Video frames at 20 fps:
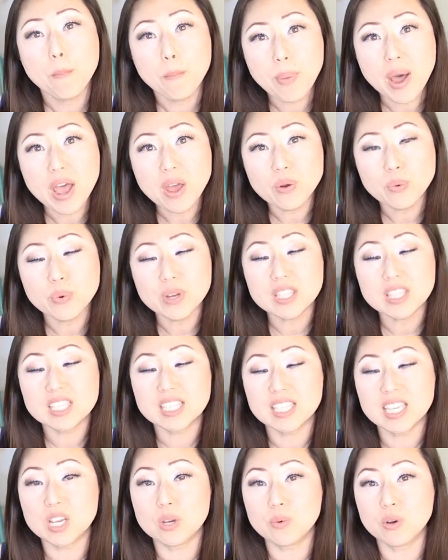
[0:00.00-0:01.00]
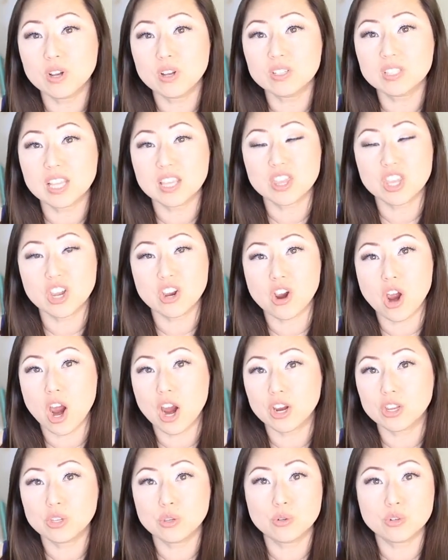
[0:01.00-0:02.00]
But with sequels, there
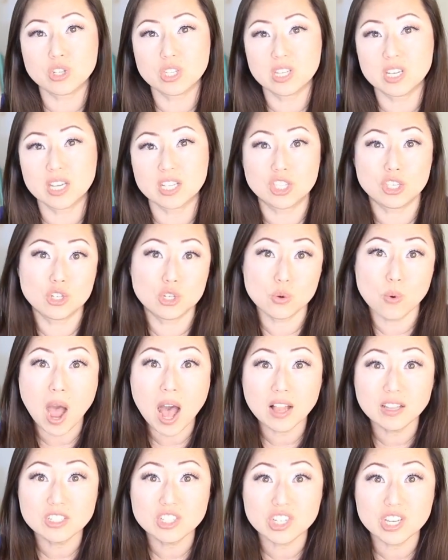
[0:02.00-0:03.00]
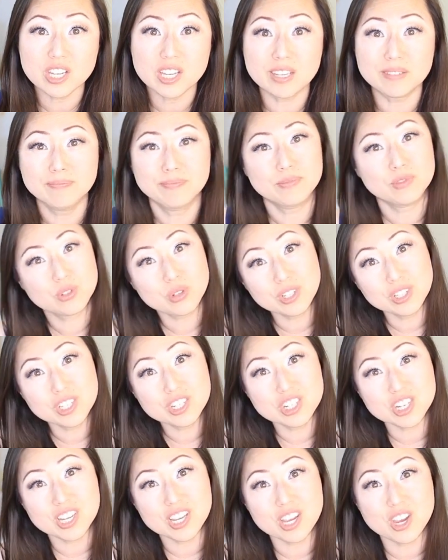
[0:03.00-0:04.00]
are usually, it's a duology,
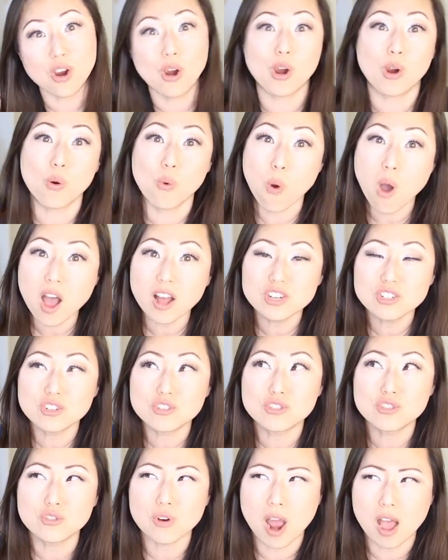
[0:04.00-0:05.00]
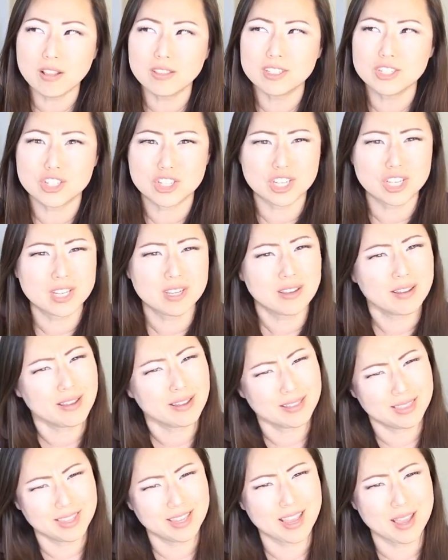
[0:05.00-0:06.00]
trilogy, or quadrology.
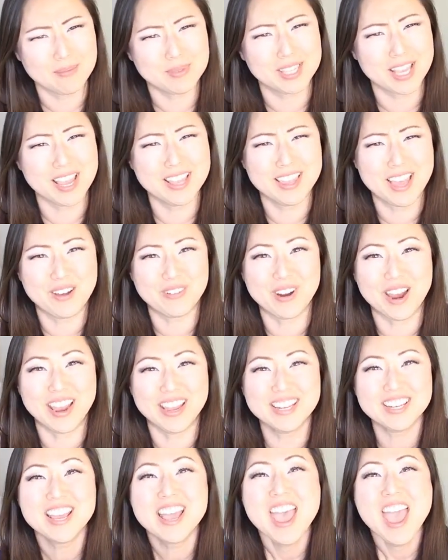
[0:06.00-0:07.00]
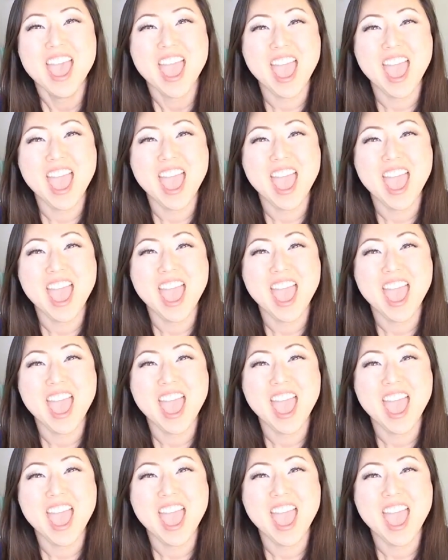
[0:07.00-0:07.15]
I think I'm saying that right.